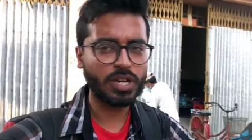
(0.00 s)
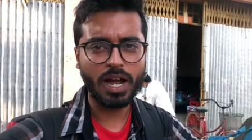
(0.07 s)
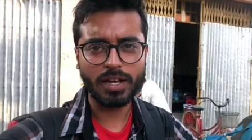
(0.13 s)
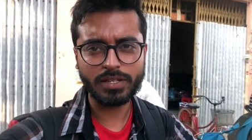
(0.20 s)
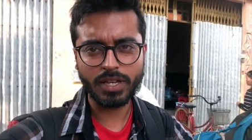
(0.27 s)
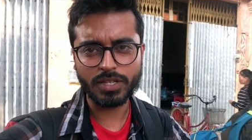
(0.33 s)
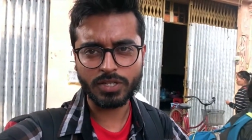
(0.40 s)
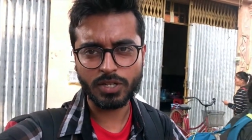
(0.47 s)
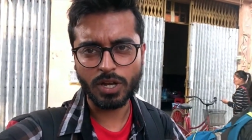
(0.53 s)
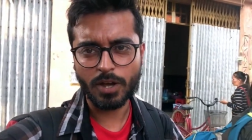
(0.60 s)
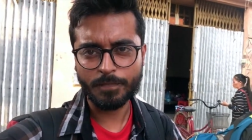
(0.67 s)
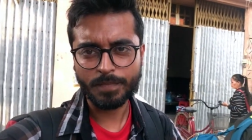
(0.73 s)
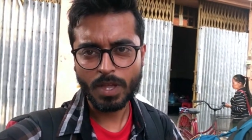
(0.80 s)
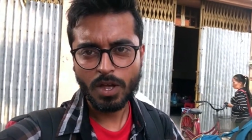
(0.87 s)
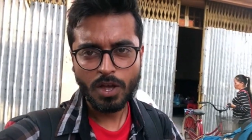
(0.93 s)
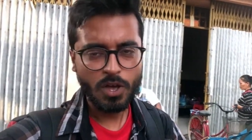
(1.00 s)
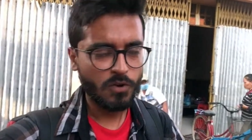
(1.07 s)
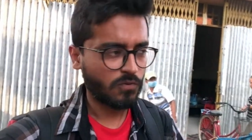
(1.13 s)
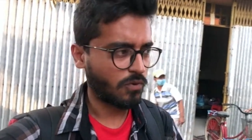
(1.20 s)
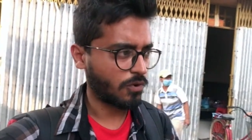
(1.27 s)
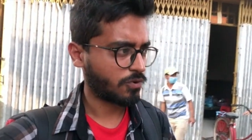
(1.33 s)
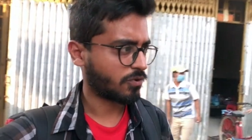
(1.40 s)
charges uh,
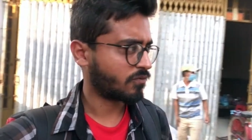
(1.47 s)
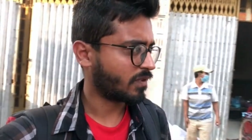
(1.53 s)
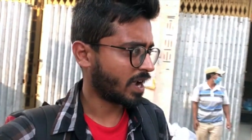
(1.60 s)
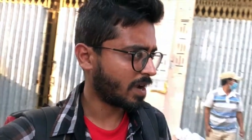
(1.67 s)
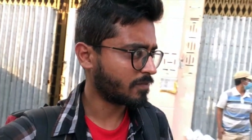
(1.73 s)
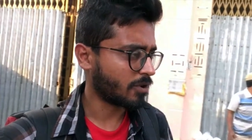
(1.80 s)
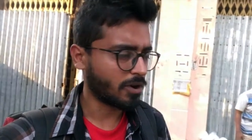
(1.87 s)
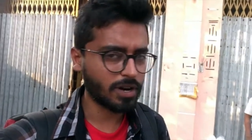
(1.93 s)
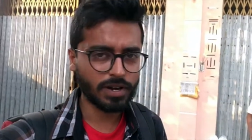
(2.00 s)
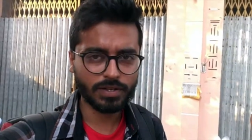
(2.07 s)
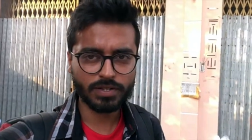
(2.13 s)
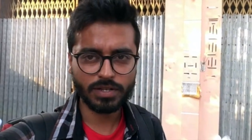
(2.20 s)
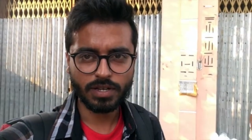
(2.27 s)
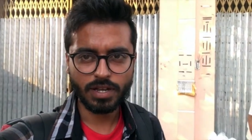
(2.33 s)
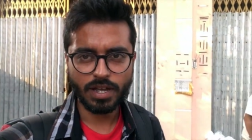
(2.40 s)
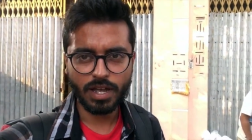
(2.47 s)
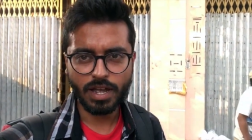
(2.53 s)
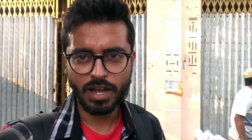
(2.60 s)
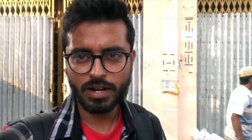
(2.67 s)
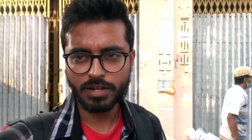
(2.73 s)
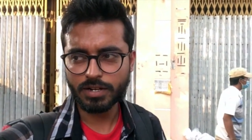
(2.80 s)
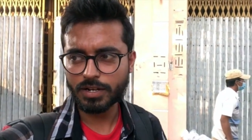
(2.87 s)
four to five dollars,
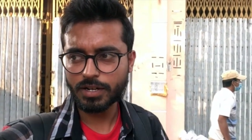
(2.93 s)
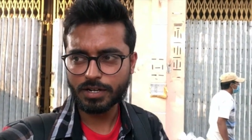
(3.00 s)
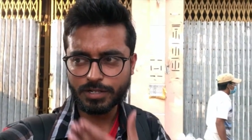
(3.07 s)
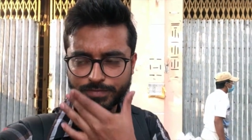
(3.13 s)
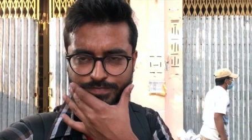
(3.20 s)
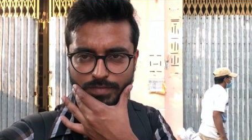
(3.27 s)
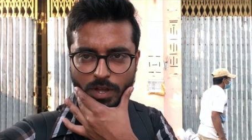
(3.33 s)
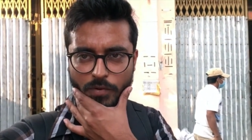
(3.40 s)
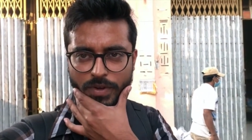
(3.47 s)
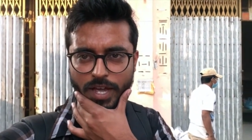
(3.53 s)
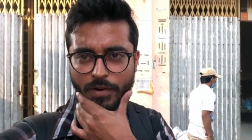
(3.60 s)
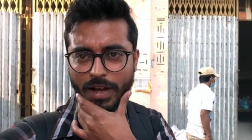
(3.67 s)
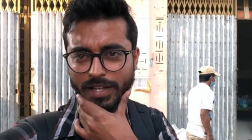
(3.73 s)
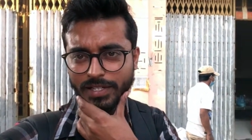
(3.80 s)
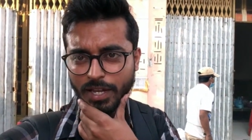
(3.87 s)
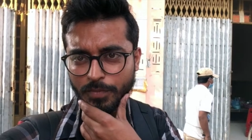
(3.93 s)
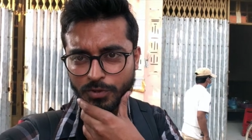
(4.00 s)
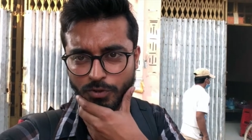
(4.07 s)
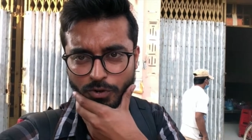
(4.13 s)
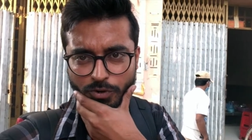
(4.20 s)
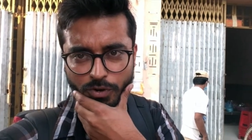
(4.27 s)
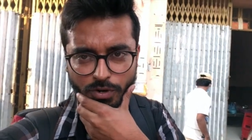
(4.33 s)
and uh, we have asked them
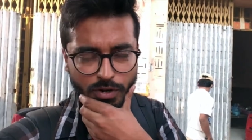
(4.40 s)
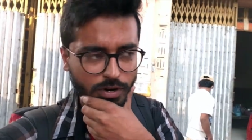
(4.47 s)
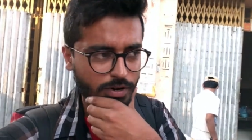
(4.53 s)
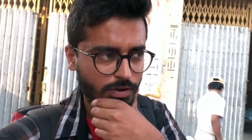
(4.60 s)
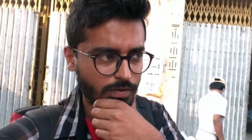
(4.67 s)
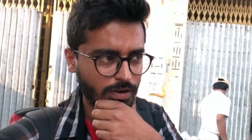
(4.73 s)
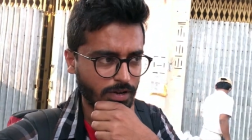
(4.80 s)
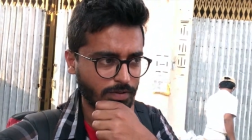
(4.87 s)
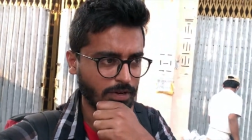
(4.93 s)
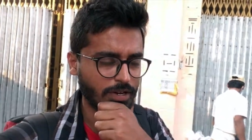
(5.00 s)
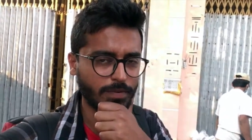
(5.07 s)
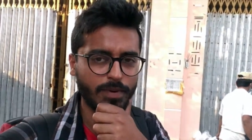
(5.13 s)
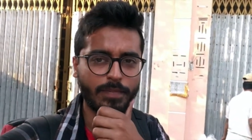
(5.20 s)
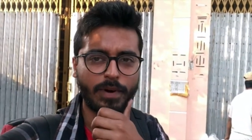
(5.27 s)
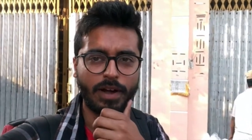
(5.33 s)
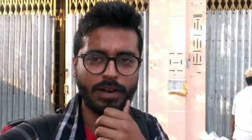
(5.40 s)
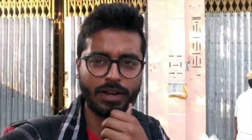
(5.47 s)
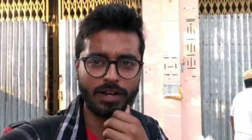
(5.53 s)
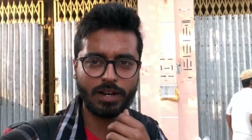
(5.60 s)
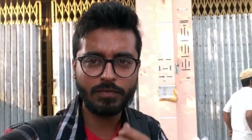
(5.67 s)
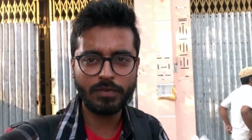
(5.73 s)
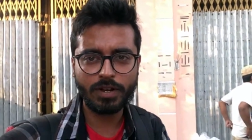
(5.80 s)
to uh, little bit
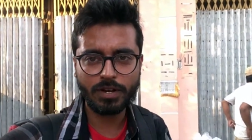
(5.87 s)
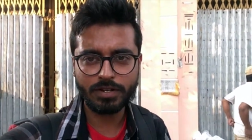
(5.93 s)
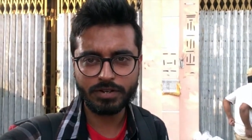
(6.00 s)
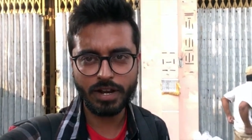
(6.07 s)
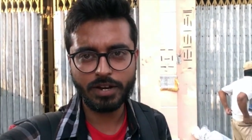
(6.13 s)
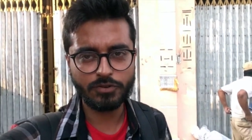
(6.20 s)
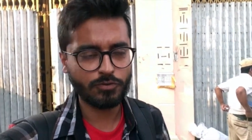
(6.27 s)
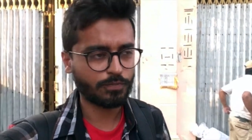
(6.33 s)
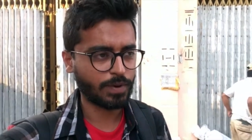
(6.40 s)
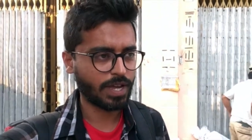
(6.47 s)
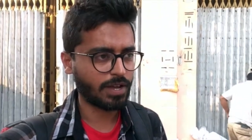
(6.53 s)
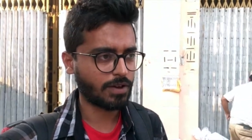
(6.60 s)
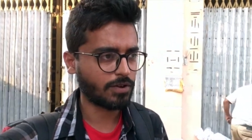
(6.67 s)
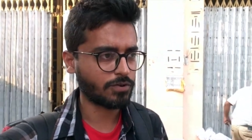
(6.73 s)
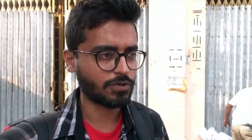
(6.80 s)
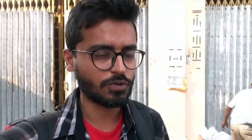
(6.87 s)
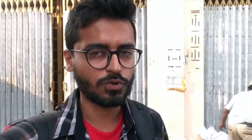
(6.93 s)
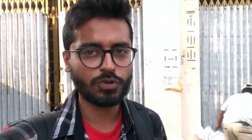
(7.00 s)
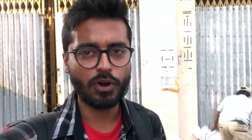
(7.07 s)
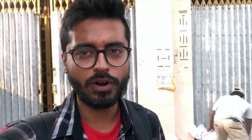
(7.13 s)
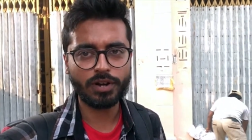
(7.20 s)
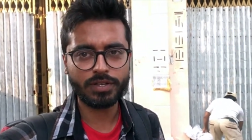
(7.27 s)
bargain, and we are trying to pay around two
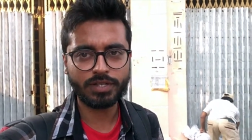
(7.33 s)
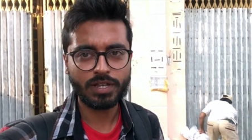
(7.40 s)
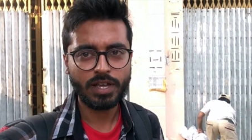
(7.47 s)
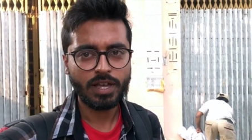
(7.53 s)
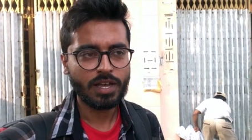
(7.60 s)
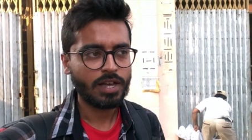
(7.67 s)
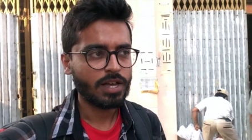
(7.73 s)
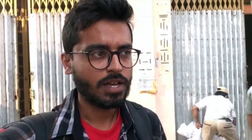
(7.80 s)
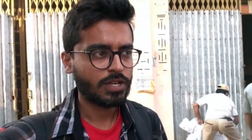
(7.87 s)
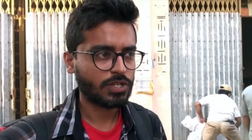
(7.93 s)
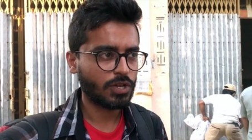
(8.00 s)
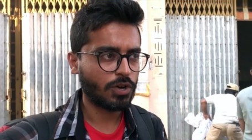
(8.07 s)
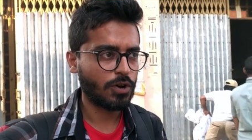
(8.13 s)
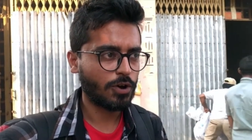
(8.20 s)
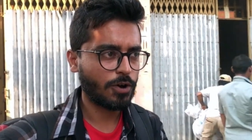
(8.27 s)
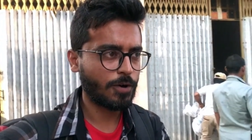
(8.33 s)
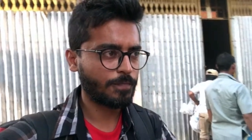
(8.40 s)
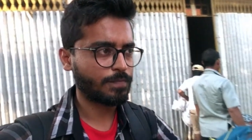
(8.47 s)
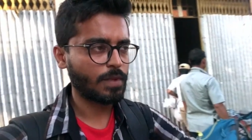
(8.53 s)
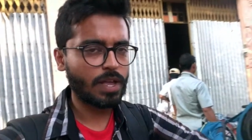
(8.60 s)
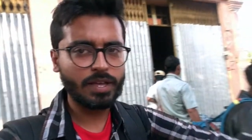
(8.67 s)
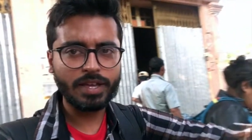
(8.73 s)
dollars. So
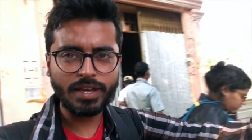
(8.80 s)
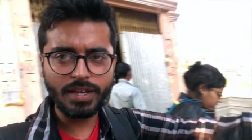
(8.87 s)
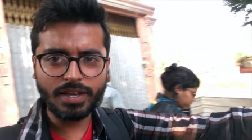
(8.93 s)
he